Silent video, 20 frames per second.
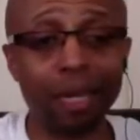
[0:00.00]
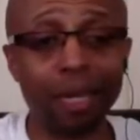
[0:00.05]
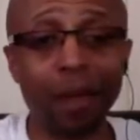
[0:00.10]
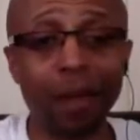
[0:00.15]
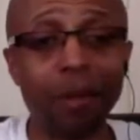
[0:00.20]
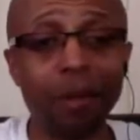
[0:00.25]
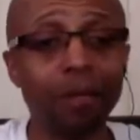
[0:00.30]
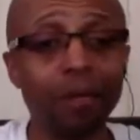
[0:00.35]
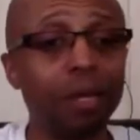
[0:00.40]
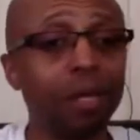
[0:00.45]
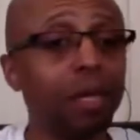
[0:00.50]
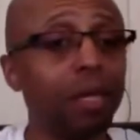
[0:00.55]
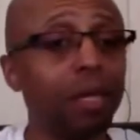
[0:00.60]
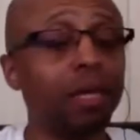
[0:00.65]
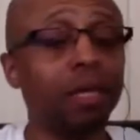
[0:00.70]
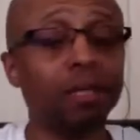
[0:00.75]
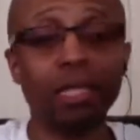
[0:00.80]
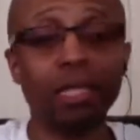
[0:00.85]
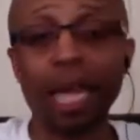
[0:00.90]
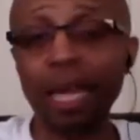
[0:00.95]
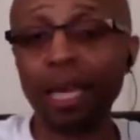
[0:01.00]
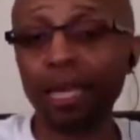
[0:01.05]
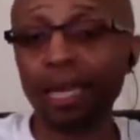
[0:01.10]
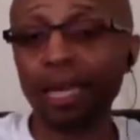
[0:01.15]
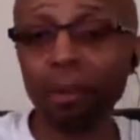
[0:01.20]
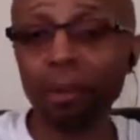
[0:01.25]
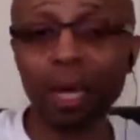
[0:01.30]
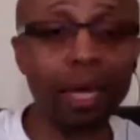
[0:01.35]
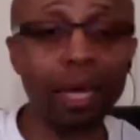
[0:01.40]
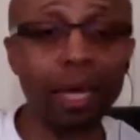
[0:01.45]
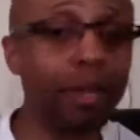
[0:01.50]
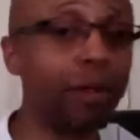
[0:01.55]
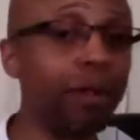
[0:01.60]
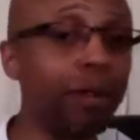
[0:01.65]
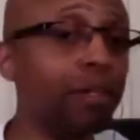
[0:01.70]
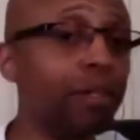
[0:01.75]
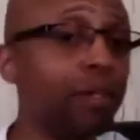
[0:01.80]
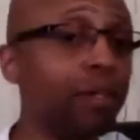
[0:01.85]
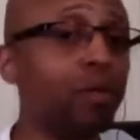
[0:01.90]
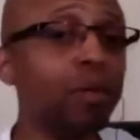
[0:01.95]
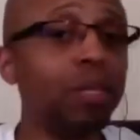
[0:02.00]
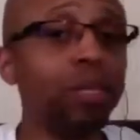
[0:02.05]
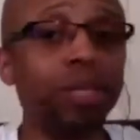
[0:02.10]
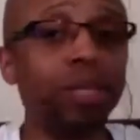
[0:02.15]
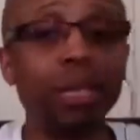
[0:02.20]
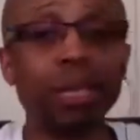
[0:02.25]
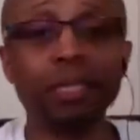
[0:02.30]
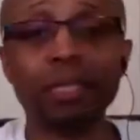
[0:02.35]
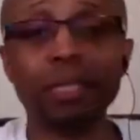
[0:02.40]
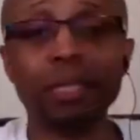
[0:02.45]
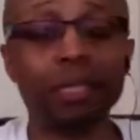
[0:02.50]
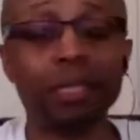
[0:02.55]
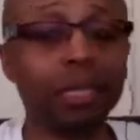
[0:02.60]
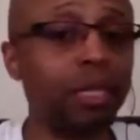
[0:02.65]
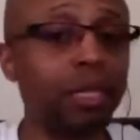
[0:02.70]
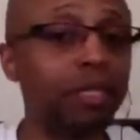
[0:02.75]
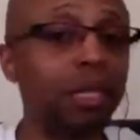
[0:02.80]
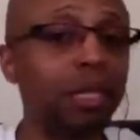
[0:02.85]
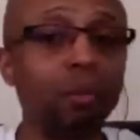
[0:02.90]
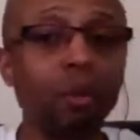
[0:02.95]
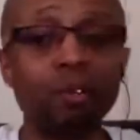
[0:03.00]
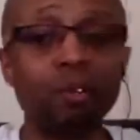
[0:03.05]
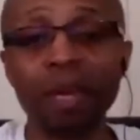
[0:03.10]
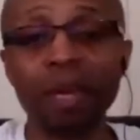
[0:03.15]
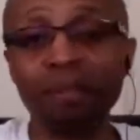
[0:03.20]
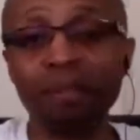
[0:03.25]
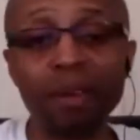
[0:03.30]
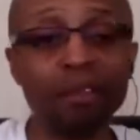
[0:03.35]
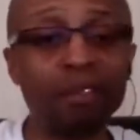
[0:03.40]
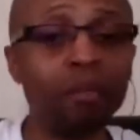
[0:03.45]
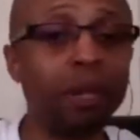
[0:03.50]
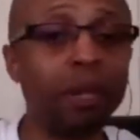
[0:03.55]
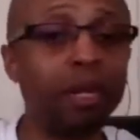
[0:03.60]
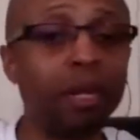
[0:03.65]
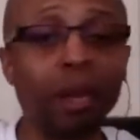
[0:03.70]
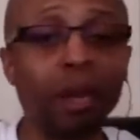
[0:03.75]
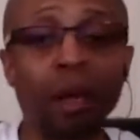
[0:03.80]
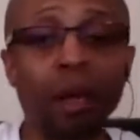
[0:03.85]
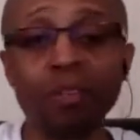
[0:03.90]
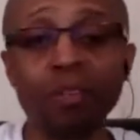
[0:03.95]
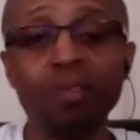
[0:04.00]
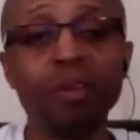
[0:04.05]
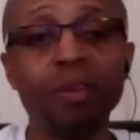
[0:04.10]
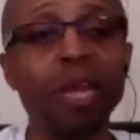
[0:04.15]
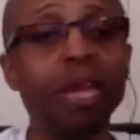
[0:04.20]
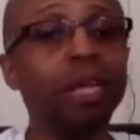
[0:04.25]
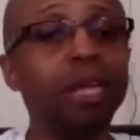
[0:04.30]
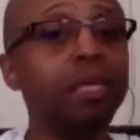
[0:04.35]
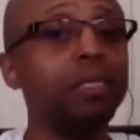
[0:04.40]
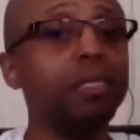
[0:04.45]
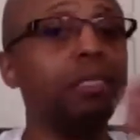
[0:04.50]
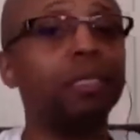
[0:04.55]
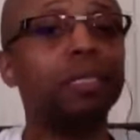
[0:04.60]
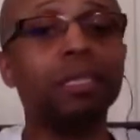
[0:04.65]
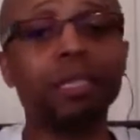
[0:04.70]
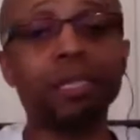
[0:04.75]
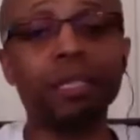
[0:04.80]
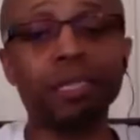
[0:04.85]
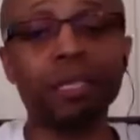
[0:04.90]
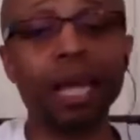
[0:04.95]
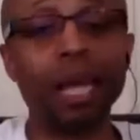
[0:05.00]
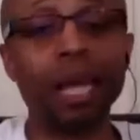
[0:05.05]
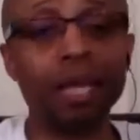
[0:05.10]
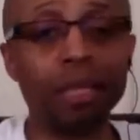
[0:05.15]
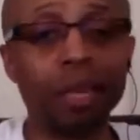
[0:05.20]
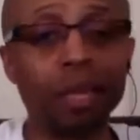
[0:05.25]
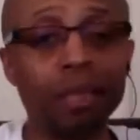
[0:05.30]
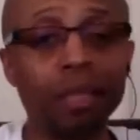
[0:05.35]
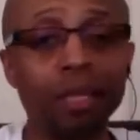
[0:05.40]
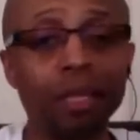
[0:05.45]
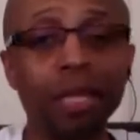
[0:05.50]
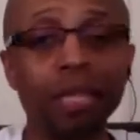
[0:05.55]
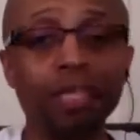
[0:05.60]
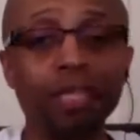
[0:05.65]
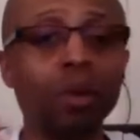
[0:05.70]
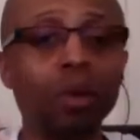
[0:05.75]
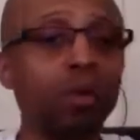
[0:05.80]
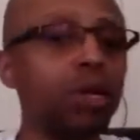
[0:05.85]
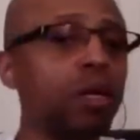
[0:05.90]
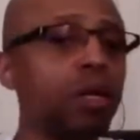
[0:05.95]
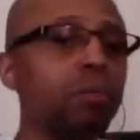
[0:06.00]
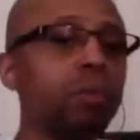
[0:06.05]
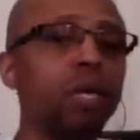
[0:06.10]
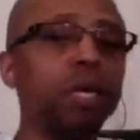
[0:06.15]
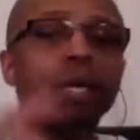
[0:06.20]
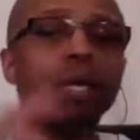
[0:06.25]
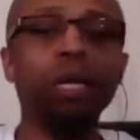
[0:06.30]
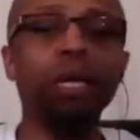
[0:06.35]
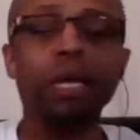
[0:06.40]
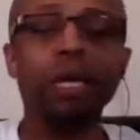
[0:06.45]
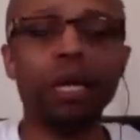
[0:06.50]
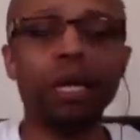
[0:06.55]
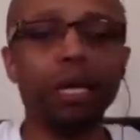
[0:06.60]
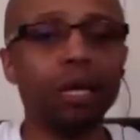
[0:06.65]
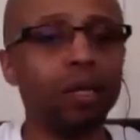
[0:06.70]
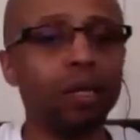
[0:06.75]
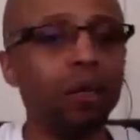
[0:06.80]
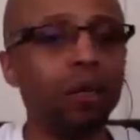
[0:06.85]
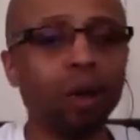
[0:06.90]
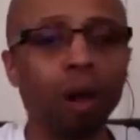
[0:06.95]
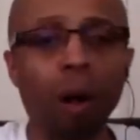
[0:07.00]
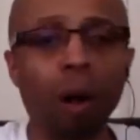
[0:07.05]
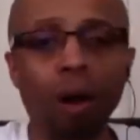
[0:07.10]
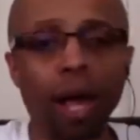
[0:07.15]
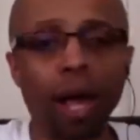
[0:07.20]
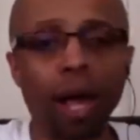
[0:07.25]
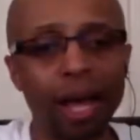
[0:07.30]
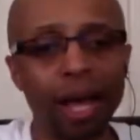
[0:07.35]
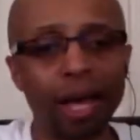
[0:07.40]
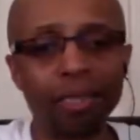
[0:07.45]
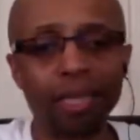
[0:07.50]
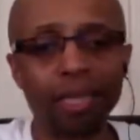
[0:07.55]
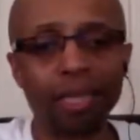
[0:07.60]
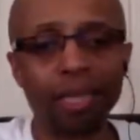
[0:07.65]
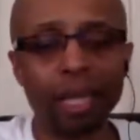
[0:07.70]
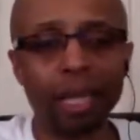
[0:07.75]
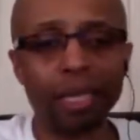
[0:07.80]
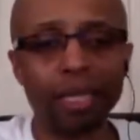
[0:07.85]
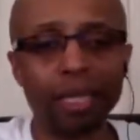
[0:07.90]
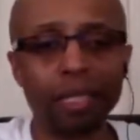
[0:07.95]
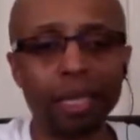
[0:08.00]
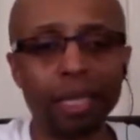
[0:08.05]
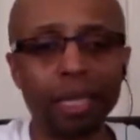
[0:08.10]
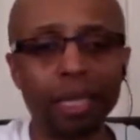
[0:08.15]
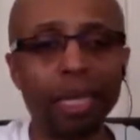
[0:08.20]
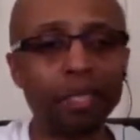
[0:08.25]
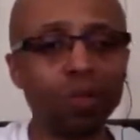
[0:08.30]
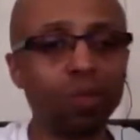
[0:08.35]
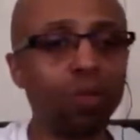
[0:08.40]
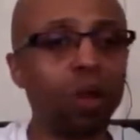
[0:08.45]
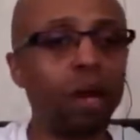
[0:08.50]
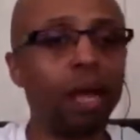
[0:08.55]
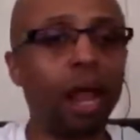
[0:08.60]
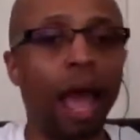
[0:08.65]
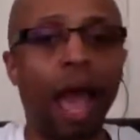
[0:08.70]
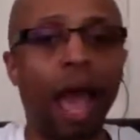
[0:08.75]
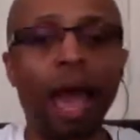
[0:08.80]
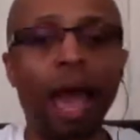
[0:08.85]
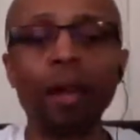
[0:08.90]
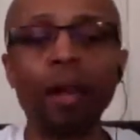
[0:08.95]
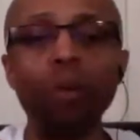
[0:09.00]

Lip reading: You know, taking them here, doing this, because you know, some of them have never been to Las Vegas and this, that, and the other thing. So we're going to be doing all kinds of things. And guess what?